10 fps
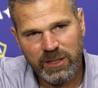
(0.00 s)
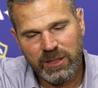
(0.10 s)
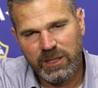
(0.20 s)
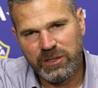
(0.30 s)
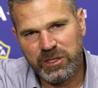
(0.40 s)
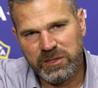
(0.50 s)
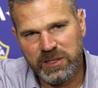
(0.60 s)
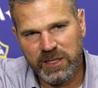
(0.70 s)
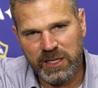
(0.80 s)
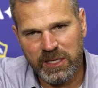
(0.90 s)
It's just
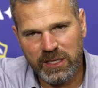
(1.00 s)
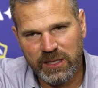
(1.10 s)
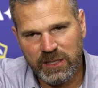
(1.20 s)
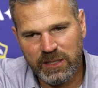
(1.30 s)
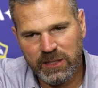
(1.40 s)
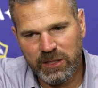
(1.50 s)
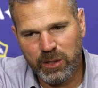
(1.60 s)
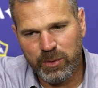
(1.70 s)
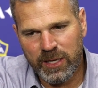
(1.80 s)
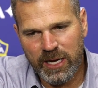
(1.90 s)
the you
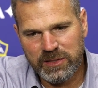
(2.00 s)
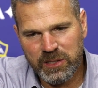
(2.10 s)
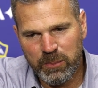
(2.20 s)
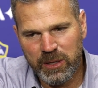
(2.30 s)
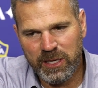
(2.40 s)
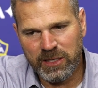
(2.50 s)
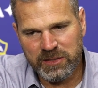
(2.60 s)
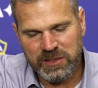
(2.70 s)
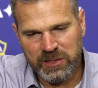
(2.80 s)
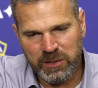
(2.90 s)
know, when guys come in,
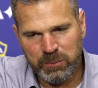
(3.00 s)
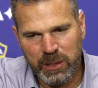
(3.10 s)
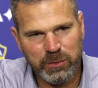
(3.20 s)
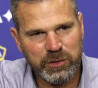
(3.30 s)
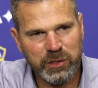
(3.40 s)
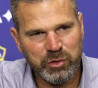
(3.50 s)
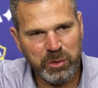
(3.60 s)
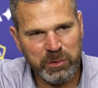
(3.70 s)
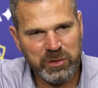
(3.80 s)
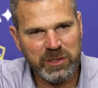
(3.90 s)
it's to be able to
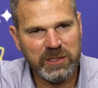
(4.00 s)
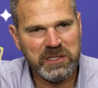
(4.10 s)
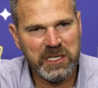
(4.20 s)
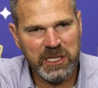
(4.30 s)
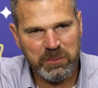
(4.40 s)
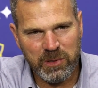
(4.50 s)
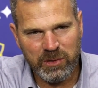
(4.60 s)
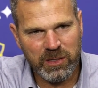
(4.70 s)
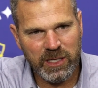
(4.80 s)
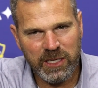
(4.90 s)
contribute to the team,
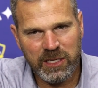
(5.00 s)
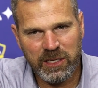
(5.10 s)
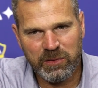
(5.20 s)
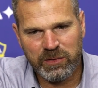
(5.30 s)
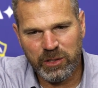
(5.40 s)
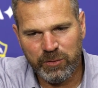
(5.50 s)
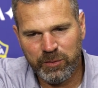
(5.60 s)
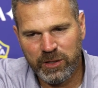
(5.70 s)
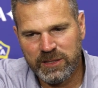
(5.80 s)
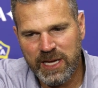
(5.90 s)
and you know,
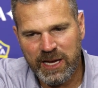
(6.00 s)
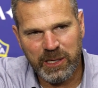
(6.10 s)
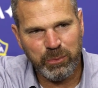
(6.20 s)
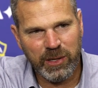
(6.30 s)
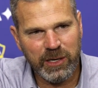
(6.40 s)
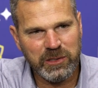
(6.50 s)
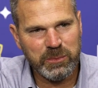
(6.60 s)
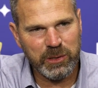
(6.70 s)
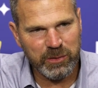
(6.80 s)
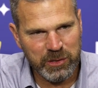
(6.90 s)
for an attacking player, it's to
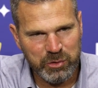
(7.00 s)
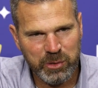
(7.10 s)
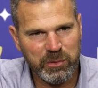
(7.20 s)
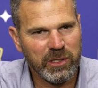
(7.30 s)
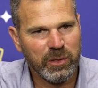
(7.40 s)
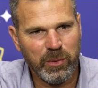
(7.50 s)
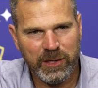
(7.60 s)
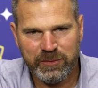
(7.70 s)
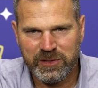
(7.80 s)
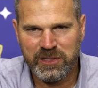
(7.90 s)
be able to contribute in the way
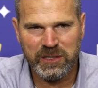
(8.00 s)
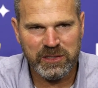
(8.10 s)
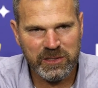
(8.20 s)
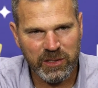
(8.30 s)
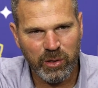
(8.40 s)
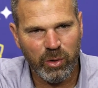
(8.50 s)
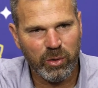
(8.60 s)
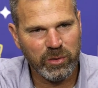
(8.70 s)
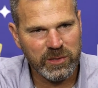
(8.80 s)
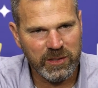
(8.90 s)
of assists and
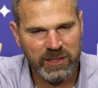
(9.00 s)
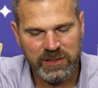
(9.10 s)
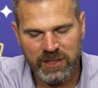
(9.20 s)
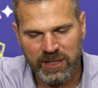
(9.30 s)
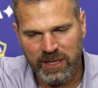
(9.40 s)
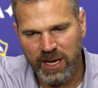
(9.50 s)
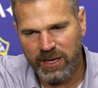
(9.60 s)
goals and things like that.